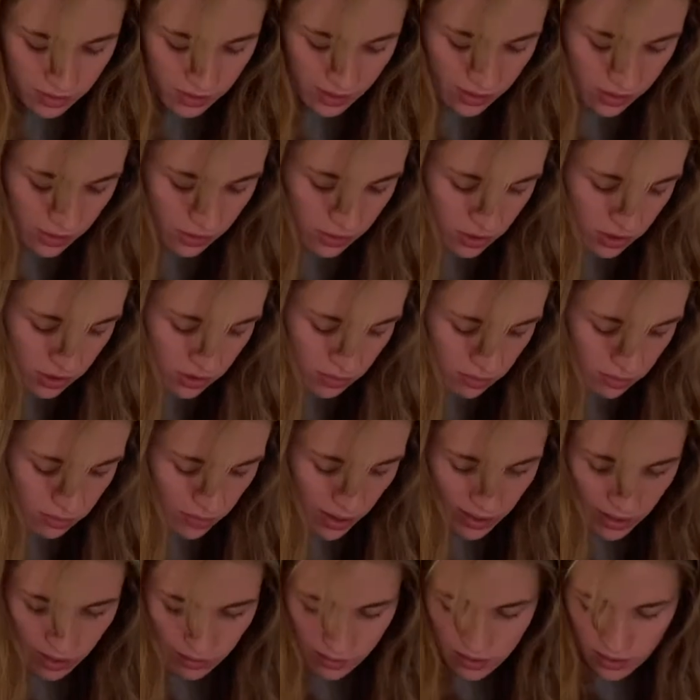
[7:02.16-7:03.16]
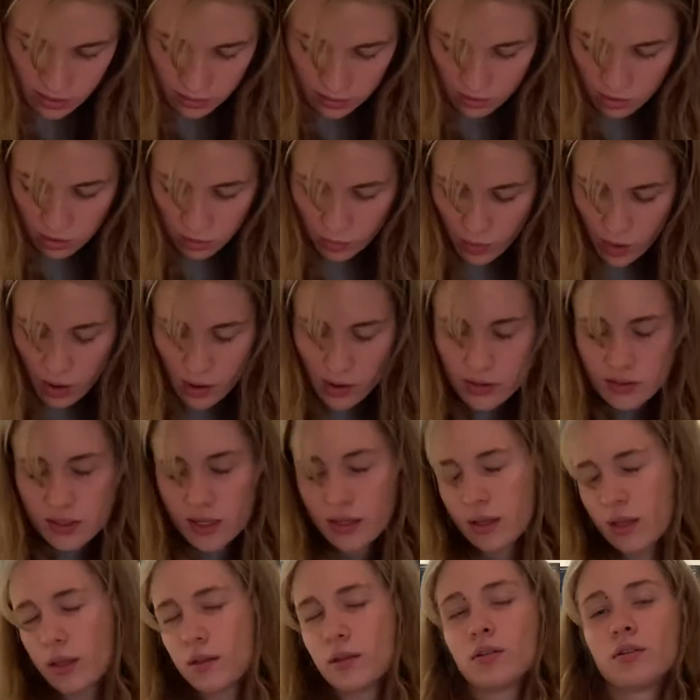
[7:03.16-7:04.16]
you just make them into little balls, and
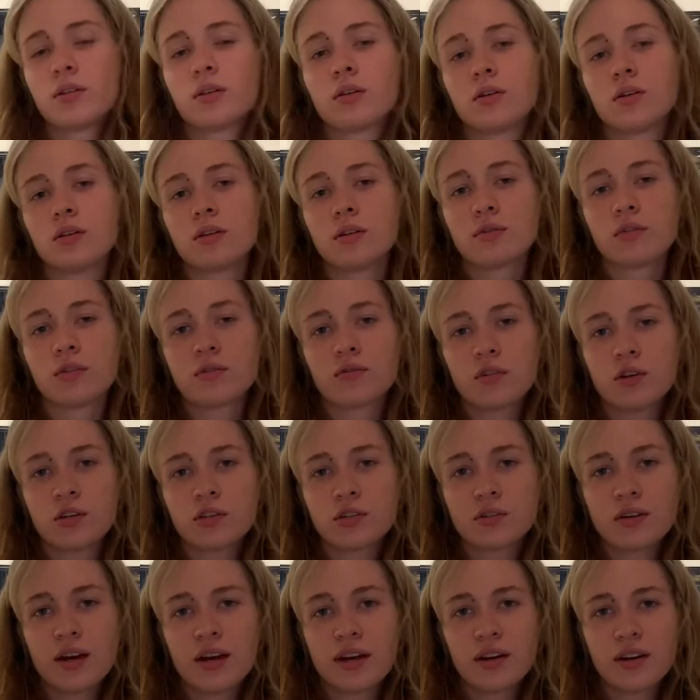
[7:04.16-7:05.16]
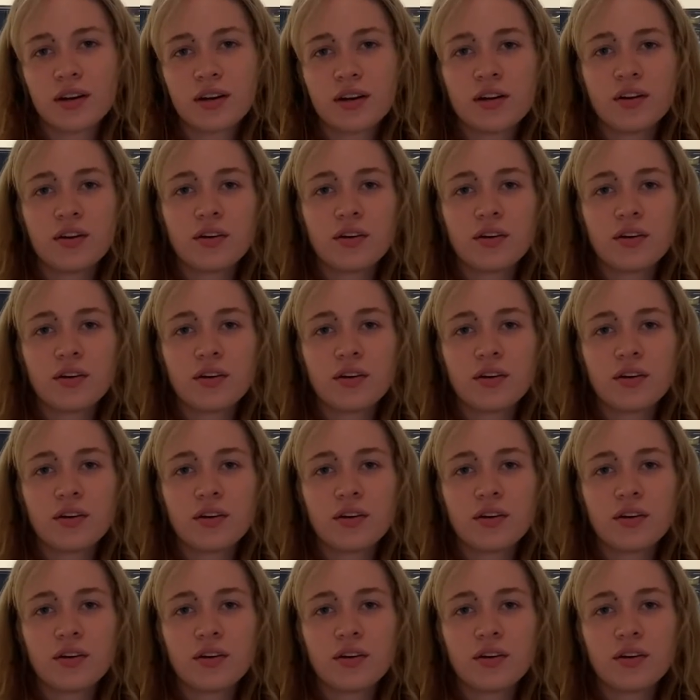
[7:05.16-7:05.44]
then they'll go in the refrigerator.